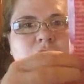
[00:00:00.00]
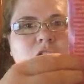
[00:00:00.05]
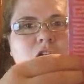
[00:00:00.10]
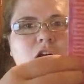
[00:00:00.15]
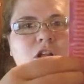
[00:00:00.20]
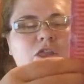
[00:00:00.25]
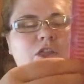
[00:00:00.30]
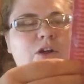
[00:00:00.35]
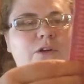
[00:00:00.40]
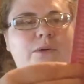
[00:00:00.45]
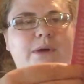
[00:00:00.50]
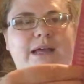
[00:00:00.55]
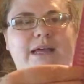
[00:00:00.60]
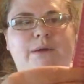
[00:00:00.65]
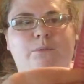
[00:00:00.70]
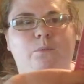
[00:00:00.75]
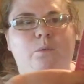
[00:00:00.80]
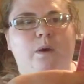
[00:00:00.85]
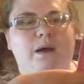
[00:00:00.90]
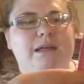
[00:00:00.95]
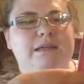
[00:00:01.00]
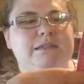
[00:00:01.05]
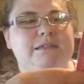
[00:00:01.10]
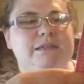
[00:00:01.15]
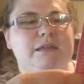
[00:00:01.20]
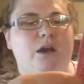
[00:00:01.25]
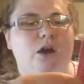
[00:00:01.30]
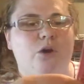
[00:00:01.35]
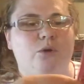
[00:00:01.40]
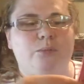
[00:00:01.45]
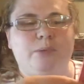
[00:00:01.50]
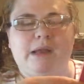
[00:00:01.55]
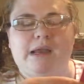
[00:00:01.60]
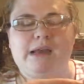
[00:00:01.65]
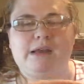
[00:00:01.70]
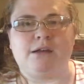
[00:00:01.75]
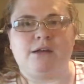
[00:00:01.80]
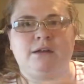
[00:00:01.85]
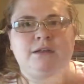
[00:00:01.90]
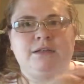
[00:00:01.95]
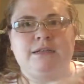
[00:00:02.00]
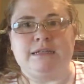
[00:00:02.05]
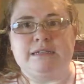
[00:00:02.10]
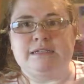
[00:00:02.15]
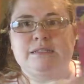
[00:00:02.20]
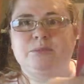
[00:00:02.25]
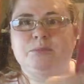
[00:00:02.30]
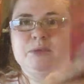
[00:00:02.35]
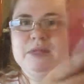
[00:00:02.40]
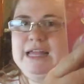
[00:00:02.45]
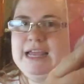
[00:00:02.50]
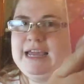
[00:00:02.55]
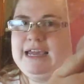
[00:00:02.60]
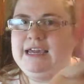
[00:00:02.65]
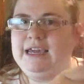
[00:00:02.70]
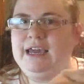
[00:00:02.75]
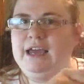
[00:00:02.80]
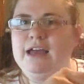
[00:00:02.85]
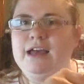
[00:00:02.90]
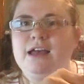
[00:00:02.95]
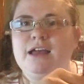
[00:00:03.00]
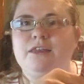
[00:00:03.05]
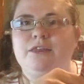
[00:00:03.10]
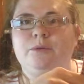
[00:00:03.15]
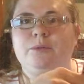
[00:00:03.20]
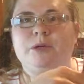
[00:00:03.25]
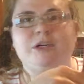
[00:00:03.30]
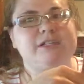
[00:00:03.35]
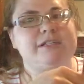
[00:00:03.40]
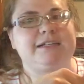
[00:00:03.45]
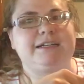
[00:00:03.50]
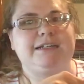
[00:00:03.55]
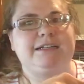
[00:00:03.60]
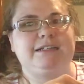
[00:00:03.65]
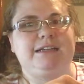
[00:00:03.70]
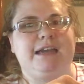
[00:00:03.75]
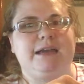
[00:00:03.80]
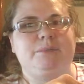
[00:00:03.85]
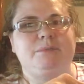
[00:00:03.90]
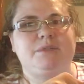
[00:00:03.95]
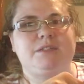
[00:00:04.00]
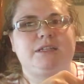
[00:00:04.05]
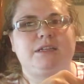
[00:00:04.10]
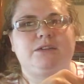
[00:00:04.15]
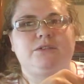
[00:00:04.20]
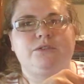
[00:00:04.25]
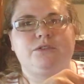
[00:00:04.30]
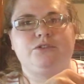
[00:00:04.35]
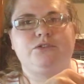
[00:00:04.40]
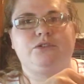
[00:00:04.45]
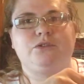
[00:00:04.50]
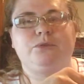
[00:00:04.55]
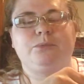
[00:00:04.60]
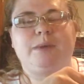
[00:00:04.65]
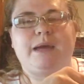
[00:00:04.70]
Although it was open and on display, the person had kept the original